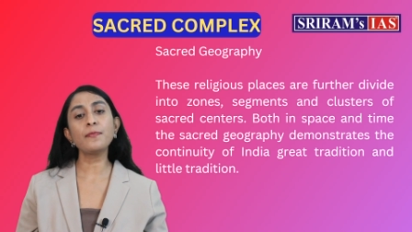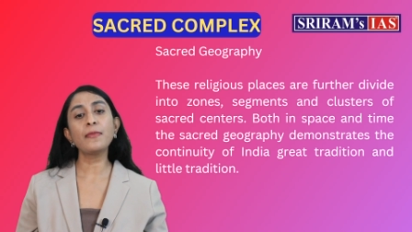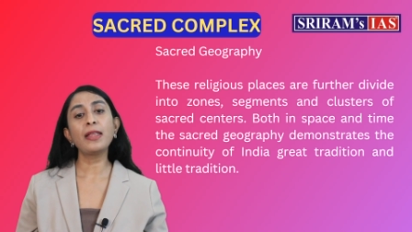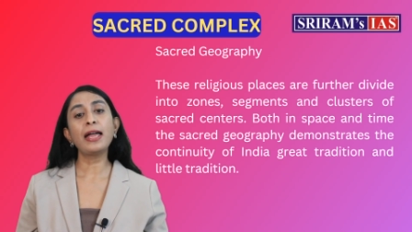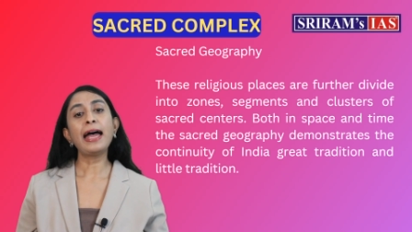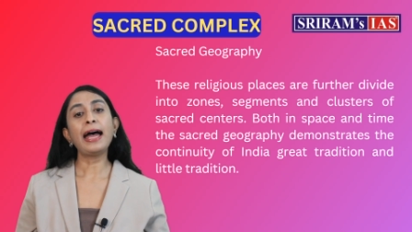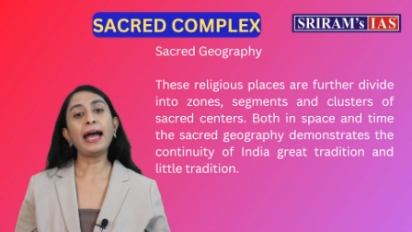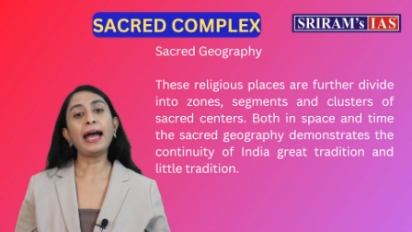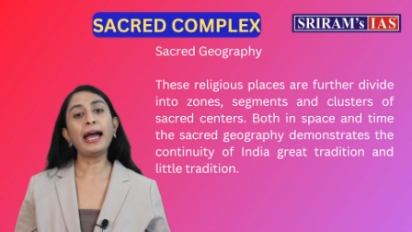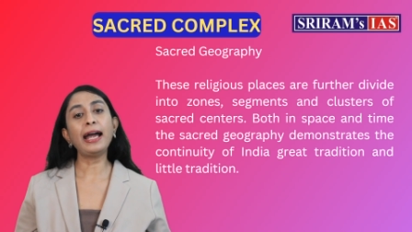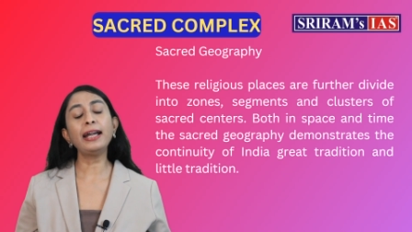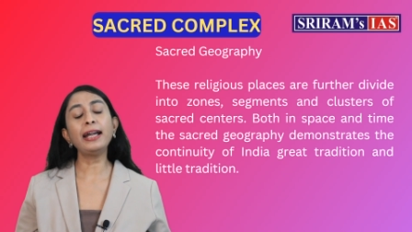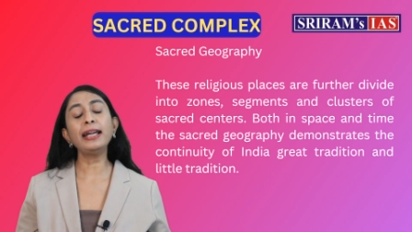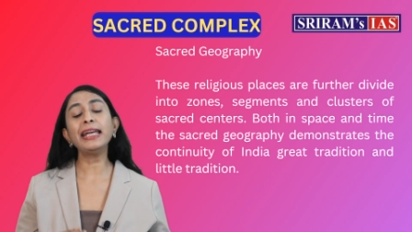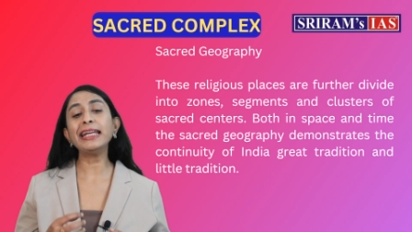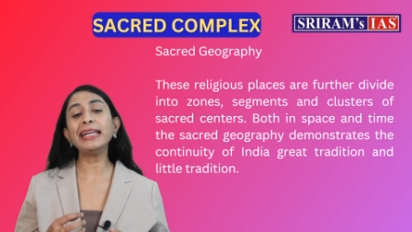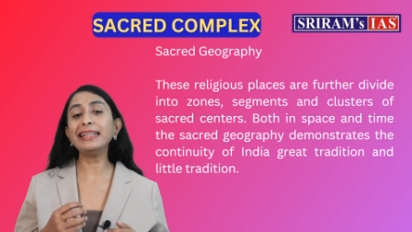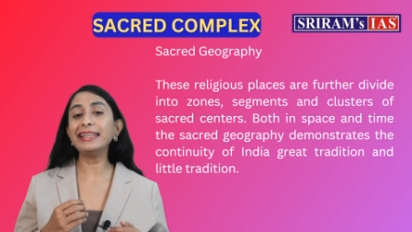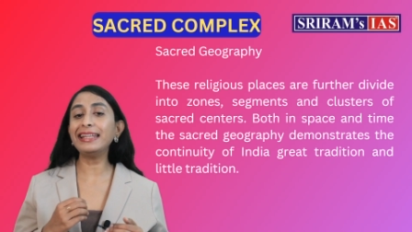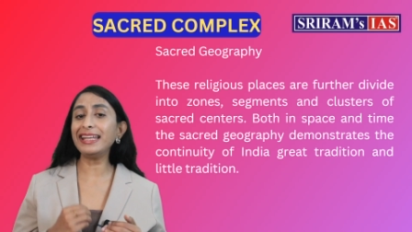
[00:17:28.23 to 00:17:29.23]
and in
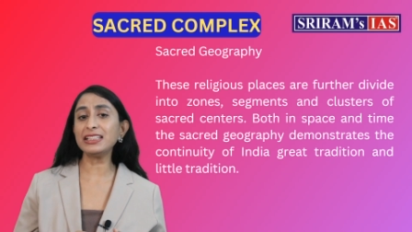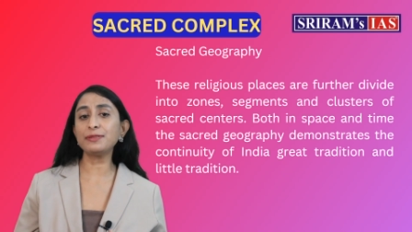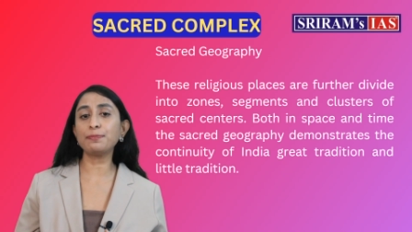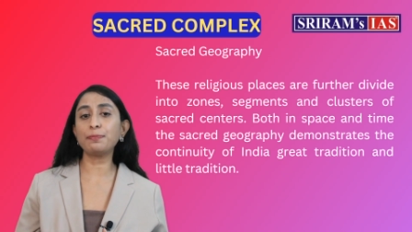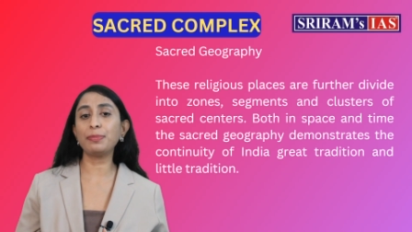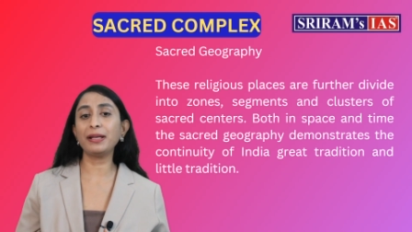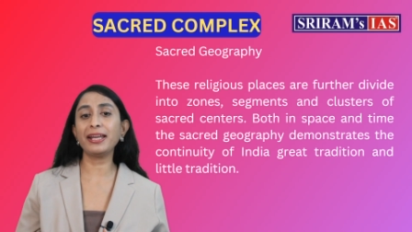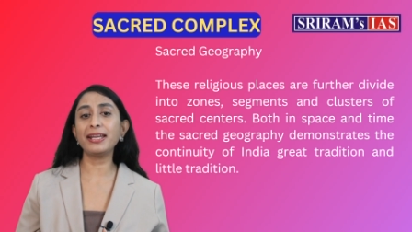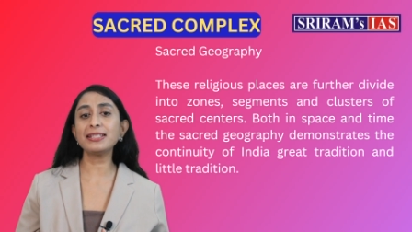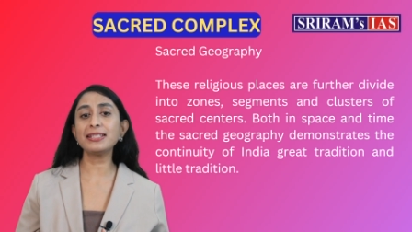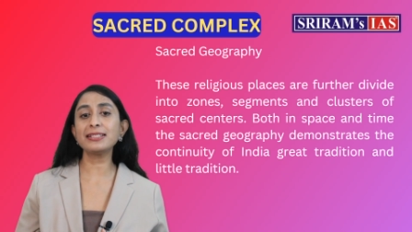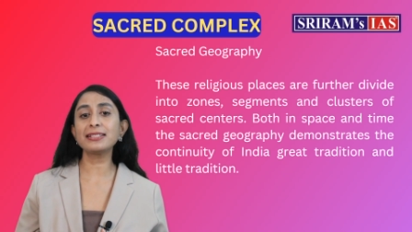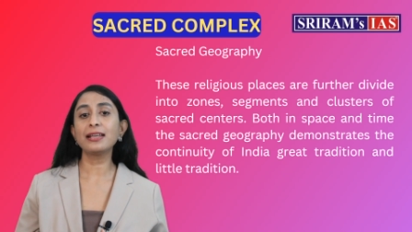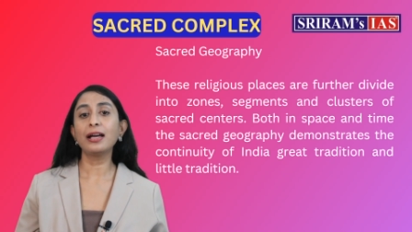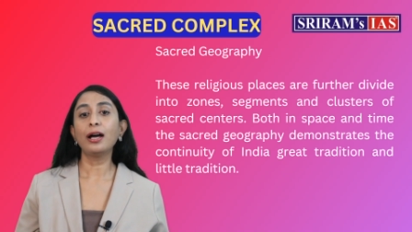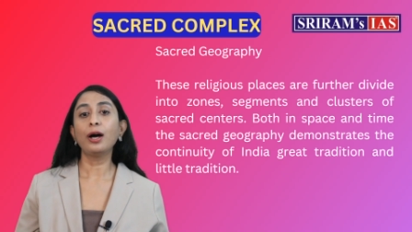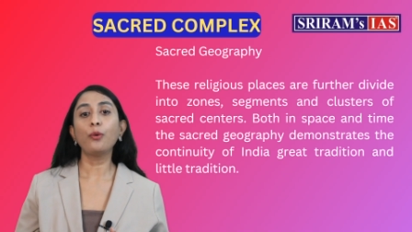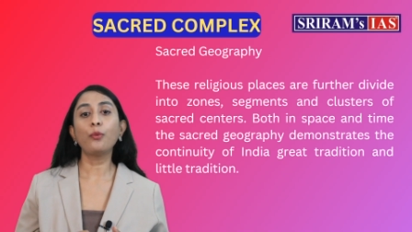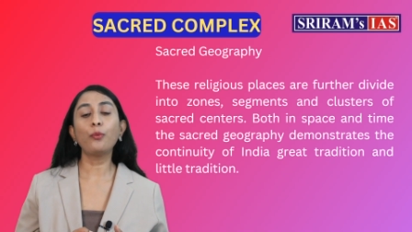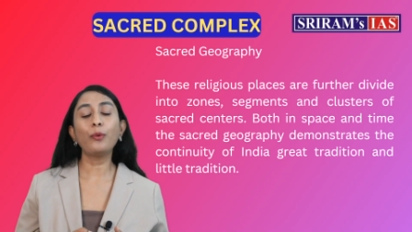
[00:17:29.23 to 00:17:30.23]
these places,
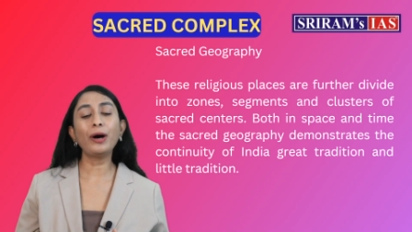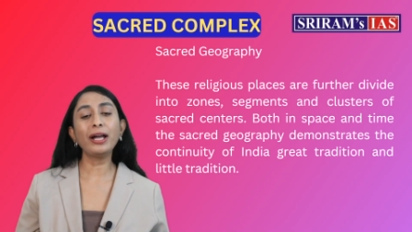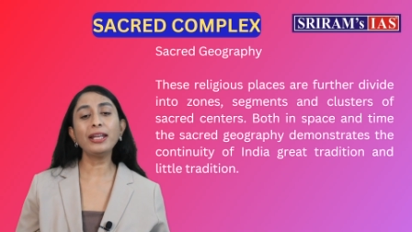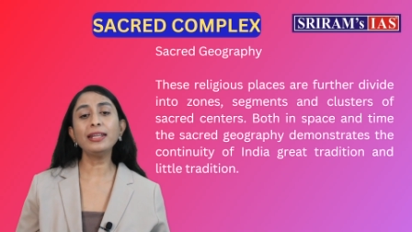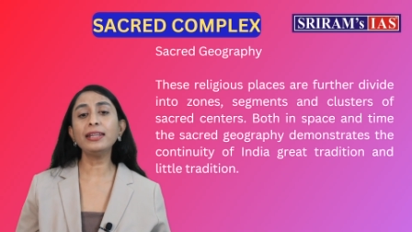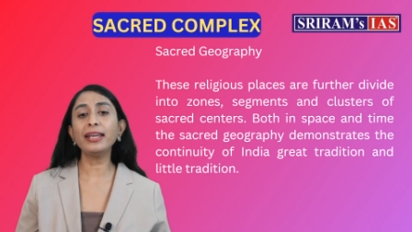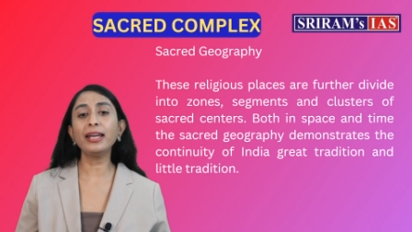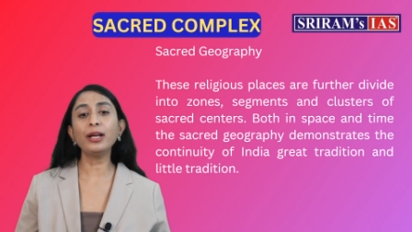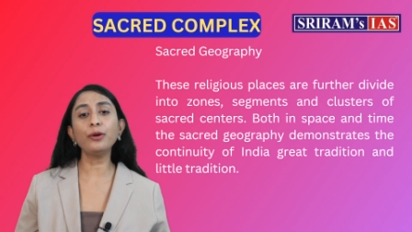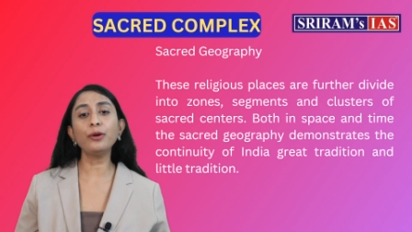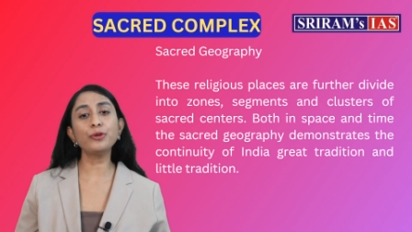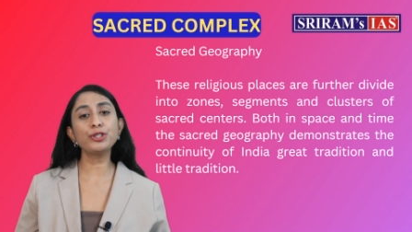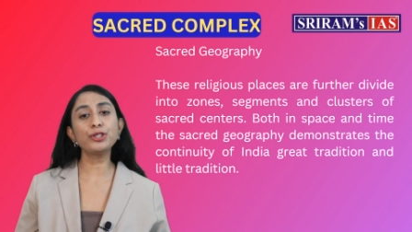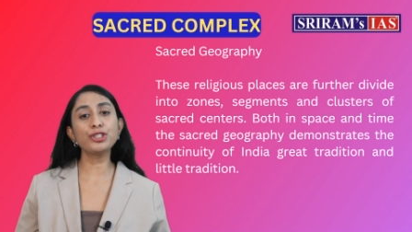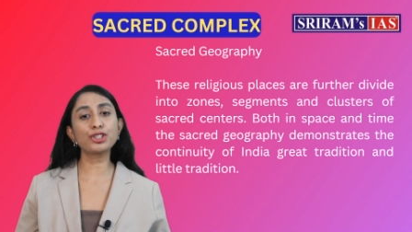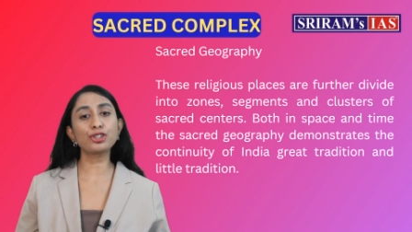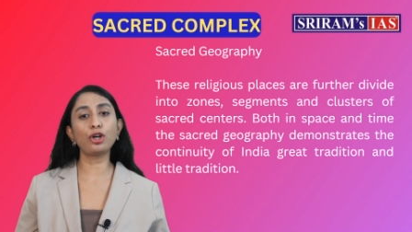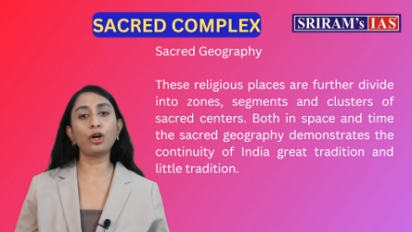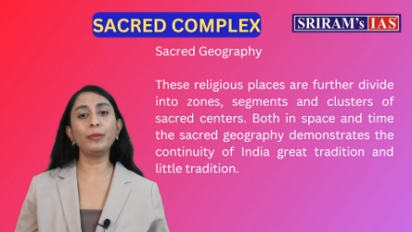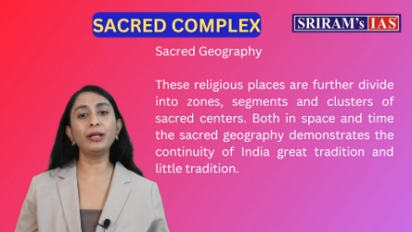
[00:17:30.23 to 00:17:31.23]
one thing which is
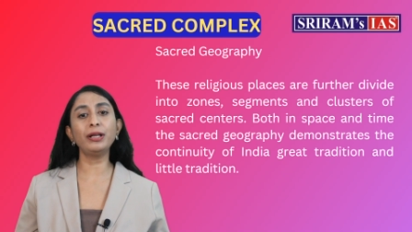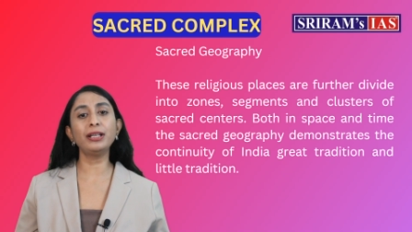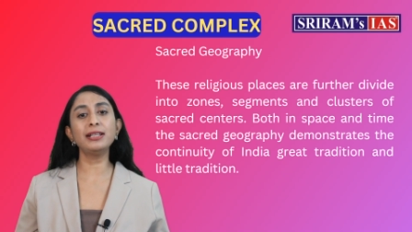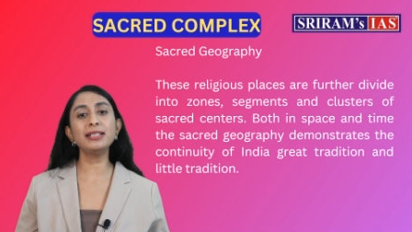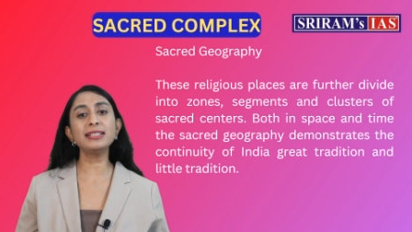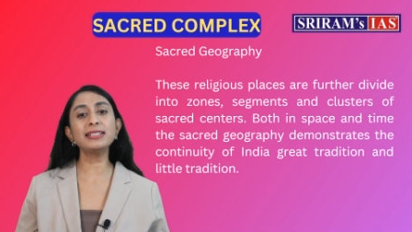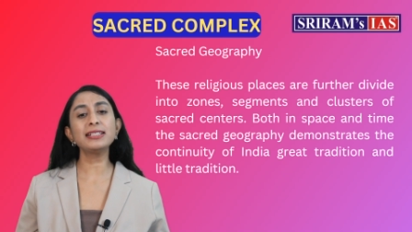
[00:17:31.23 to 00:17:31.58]
common is